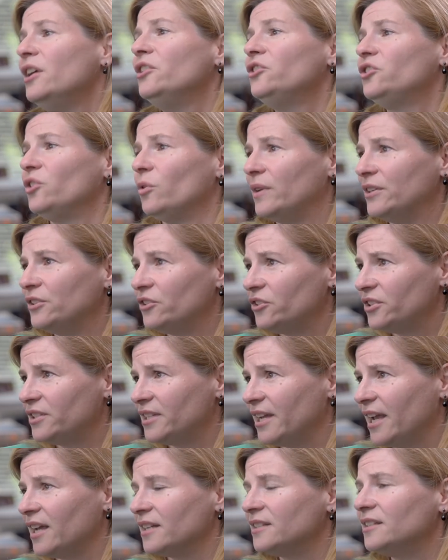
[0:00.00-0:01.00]
So
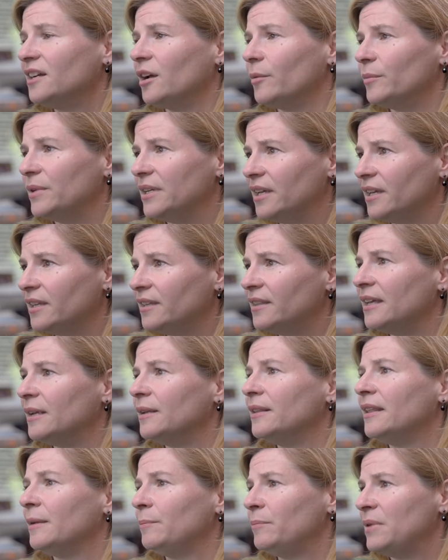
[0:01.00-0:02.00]
understand coming
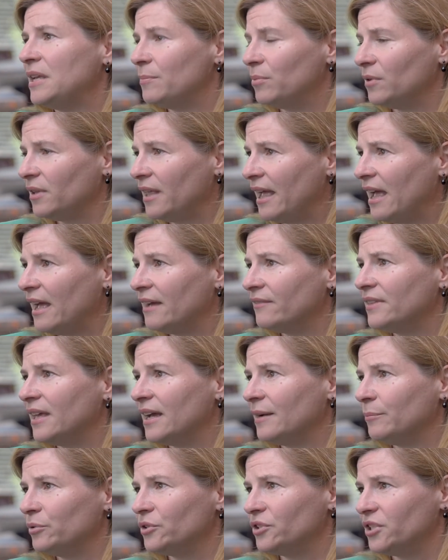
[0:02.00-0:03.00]
in that people have
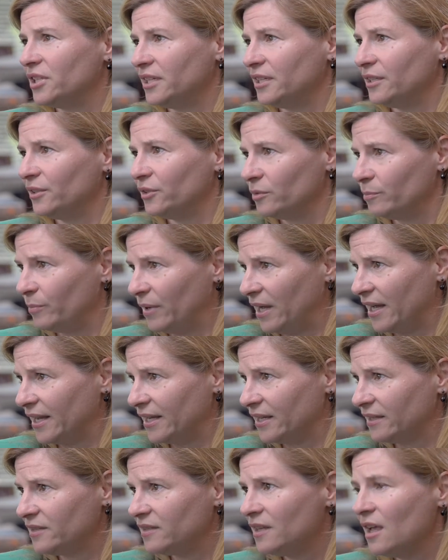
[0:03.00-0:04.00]
that particular
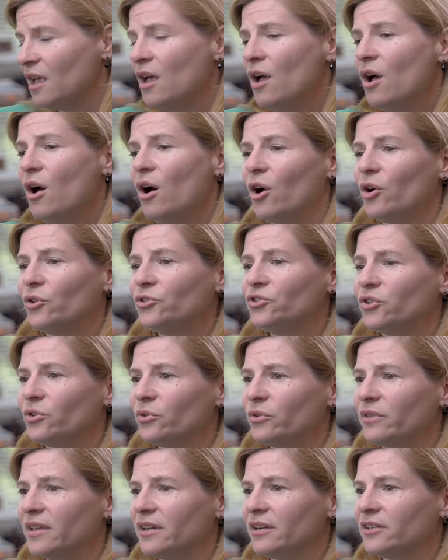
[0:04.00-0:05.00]
bias. Also,
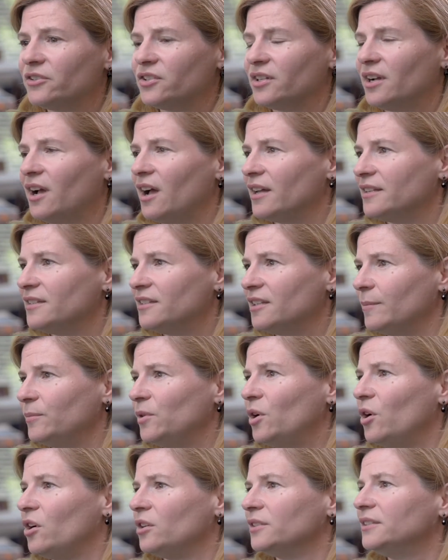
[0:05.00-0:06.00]
there's a concept
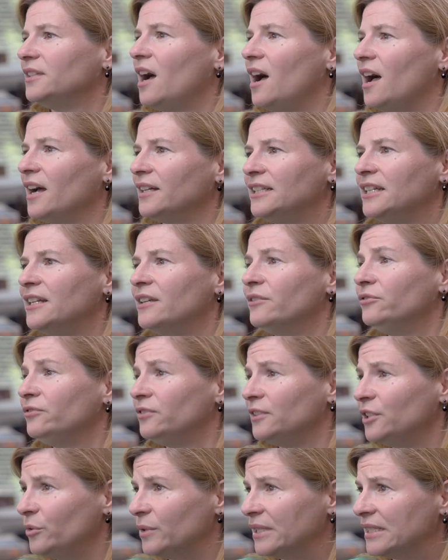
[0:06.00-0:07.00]
called cognitive
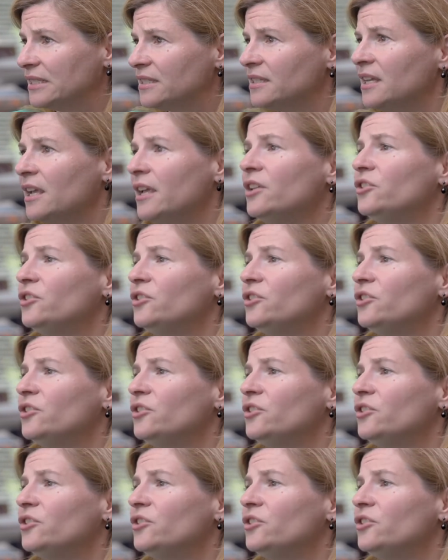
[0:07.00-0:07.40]
fluence.